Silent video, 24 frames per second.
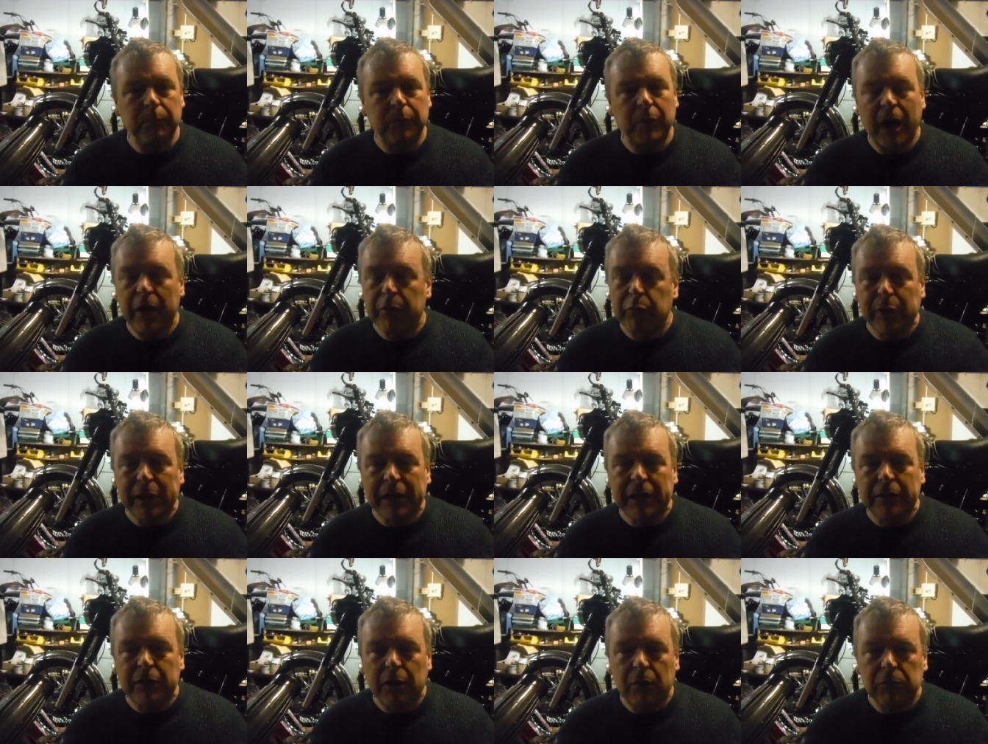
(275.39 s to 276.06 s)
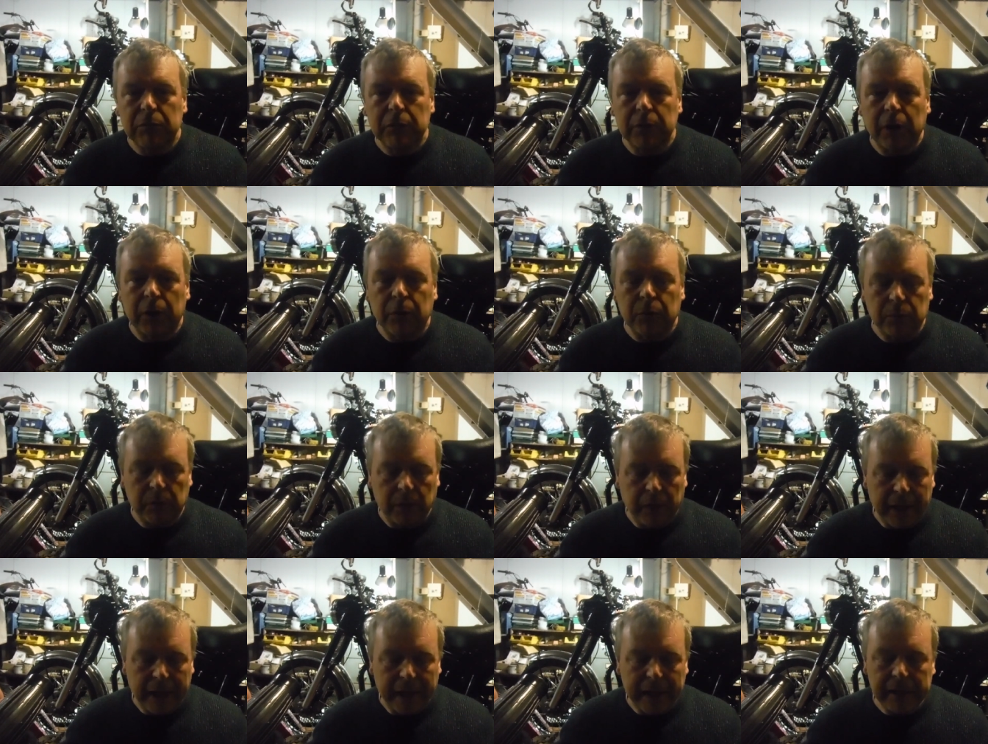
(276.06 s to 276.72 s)
I really don't know.
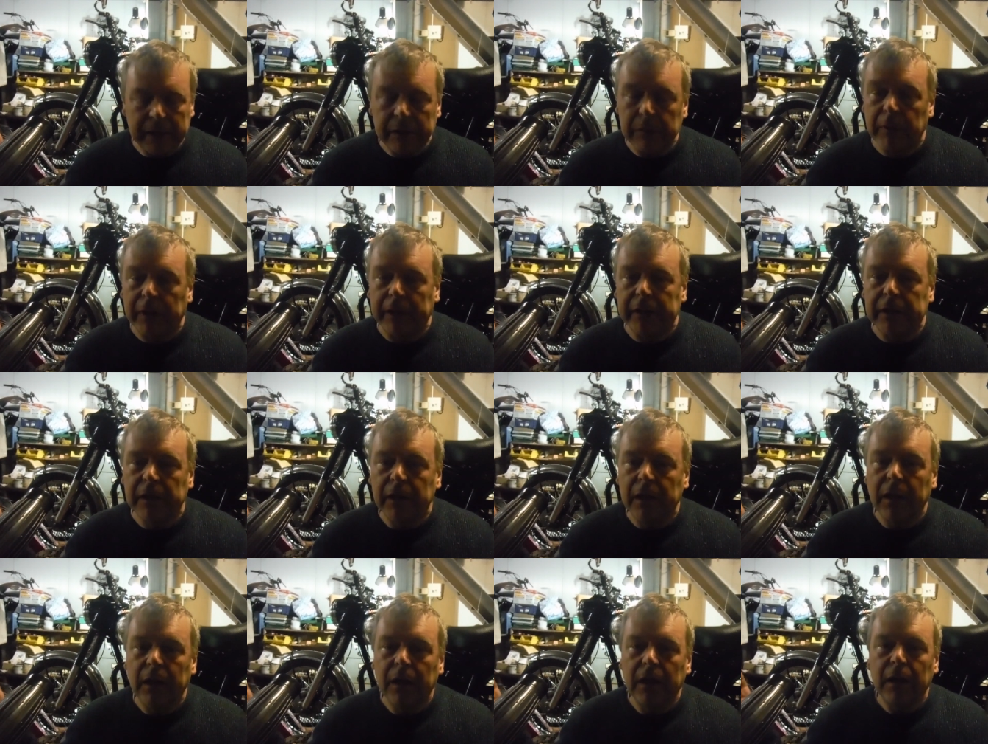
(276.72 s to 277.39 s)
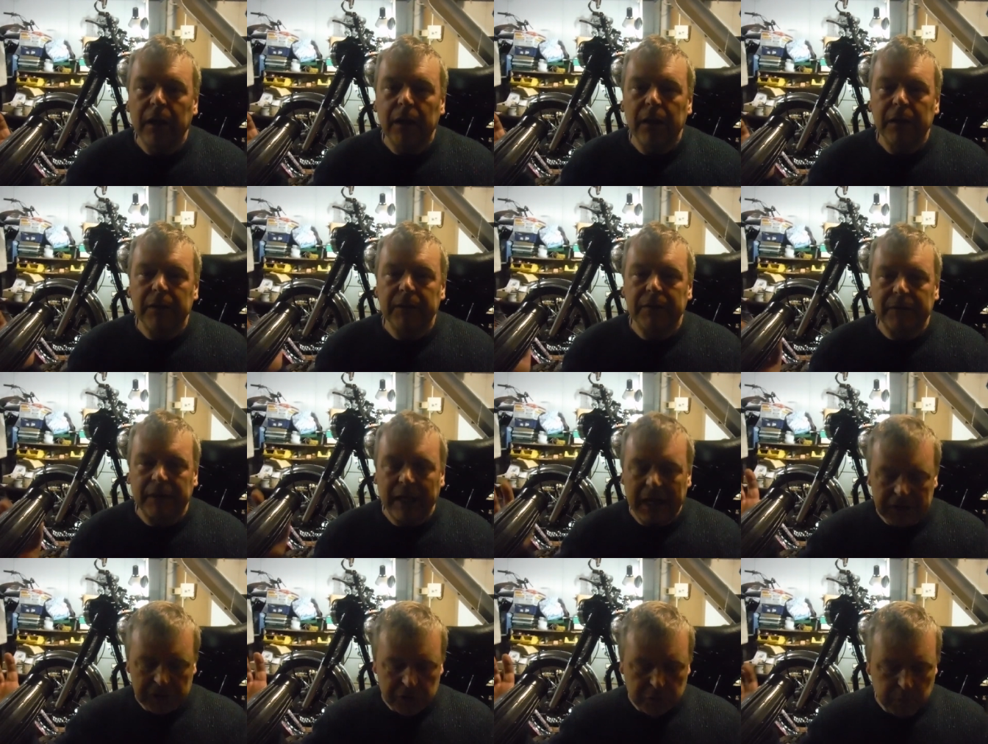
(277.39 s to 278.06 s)
Anyway,
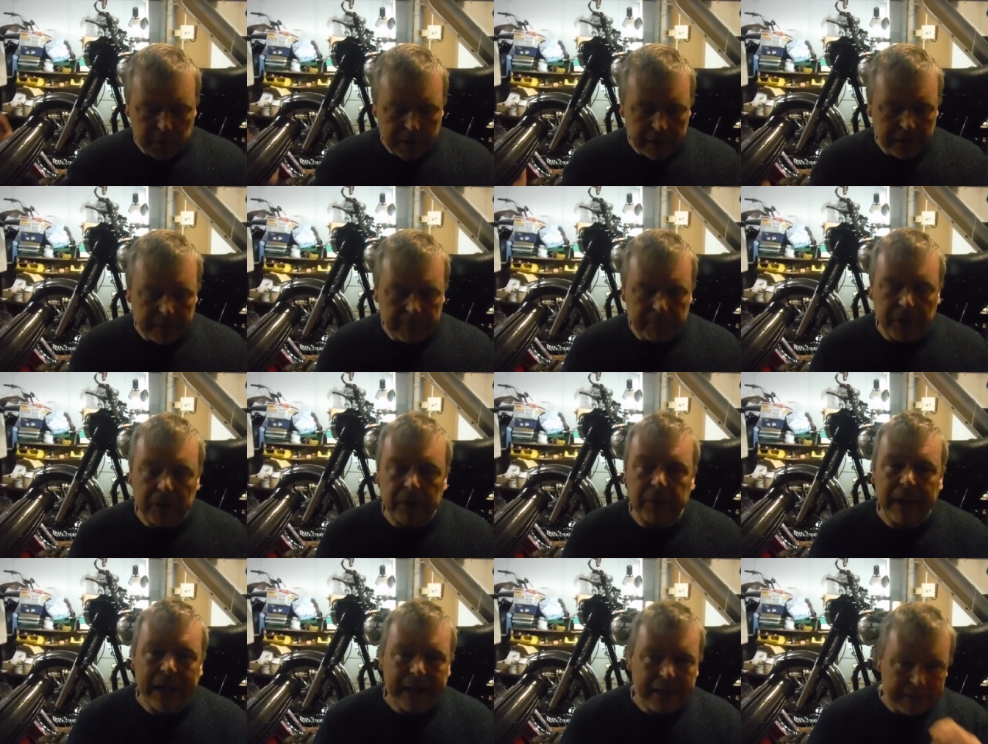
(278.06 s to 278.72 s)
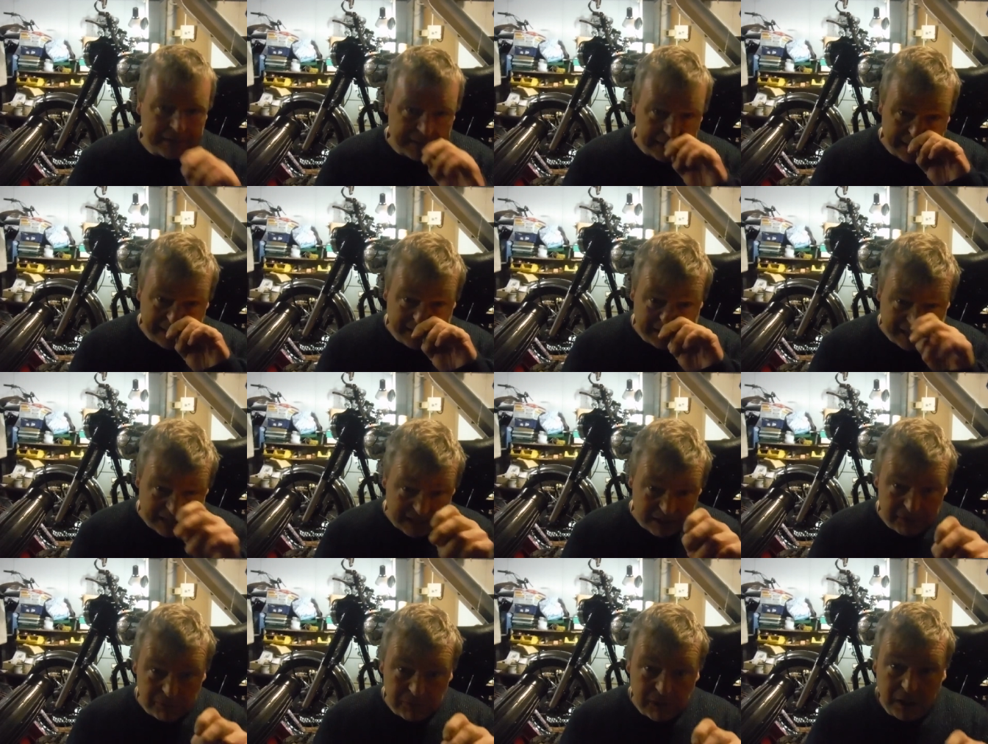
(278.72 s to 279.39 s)
that's where I'm going to end it
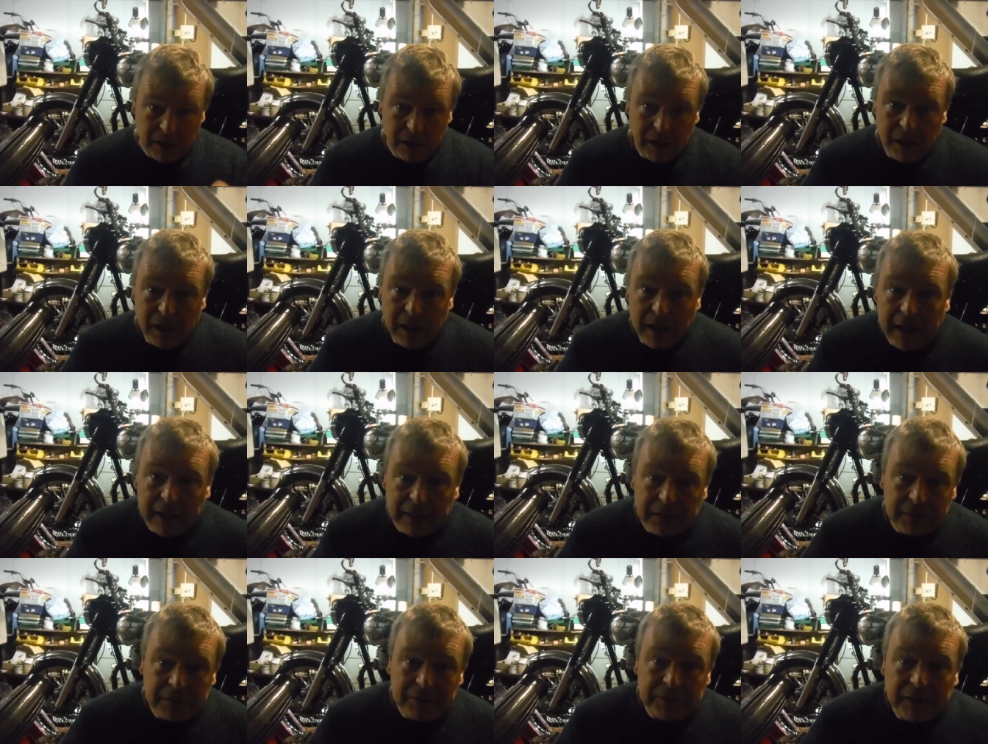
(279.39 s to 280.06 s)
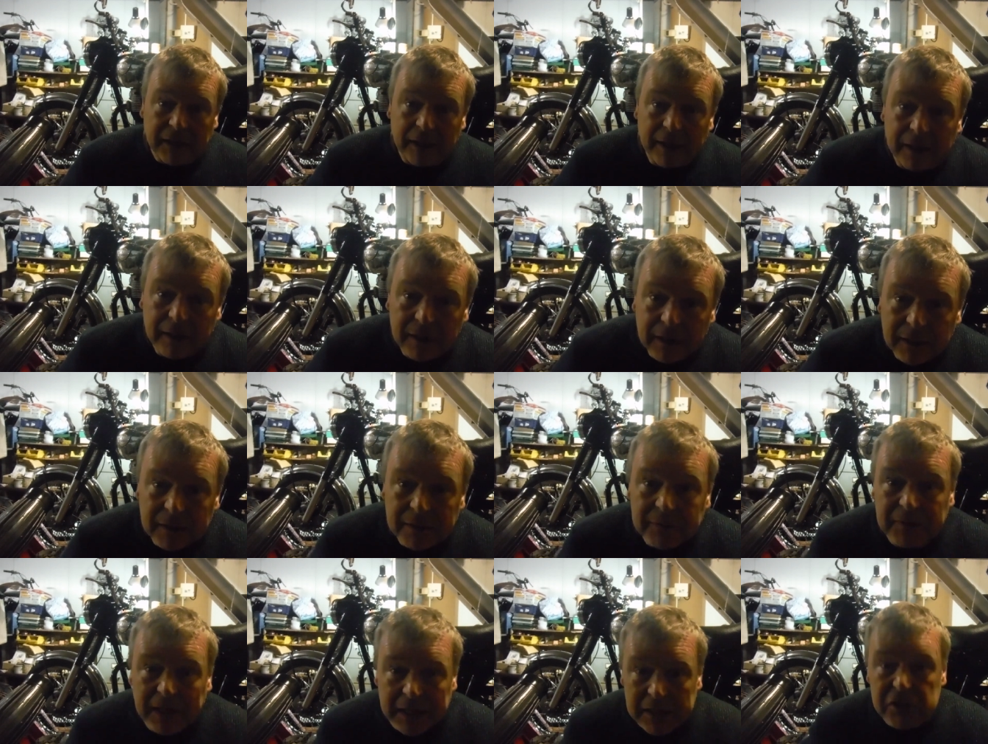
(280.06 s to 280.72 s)
now, and
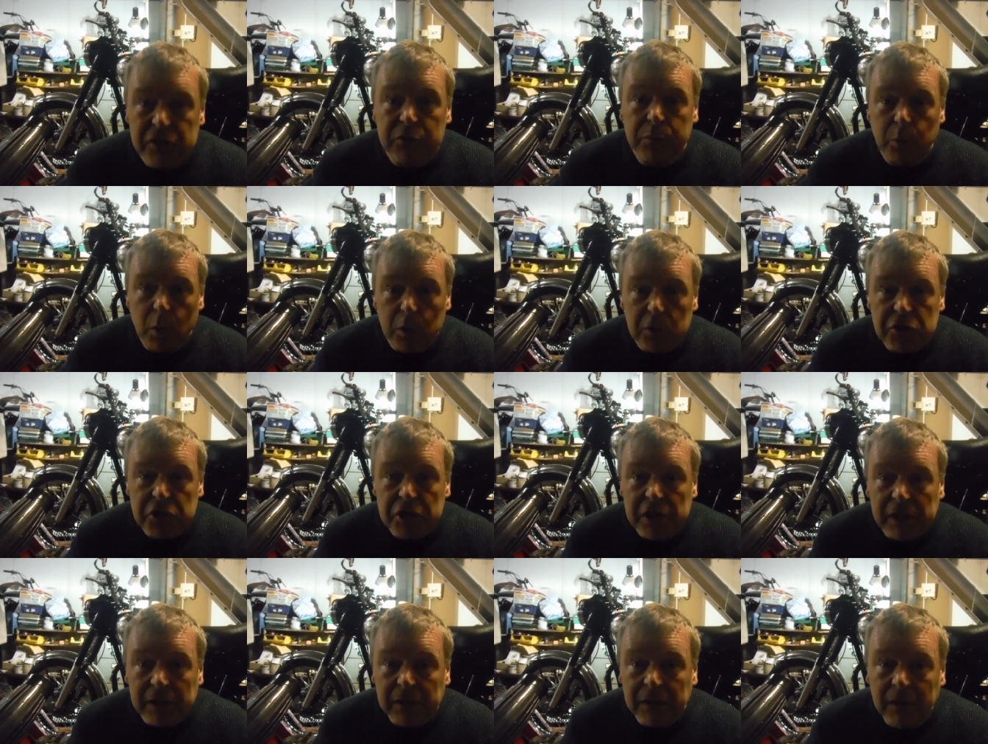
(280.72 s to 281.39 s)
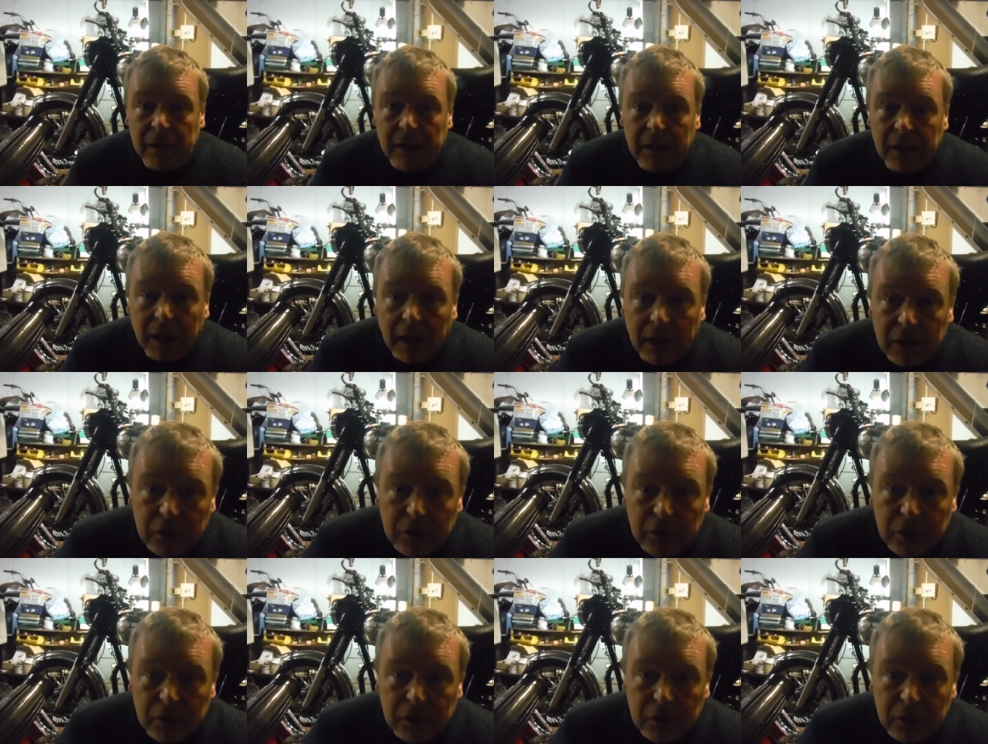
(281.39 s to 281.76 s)
thanks for watching and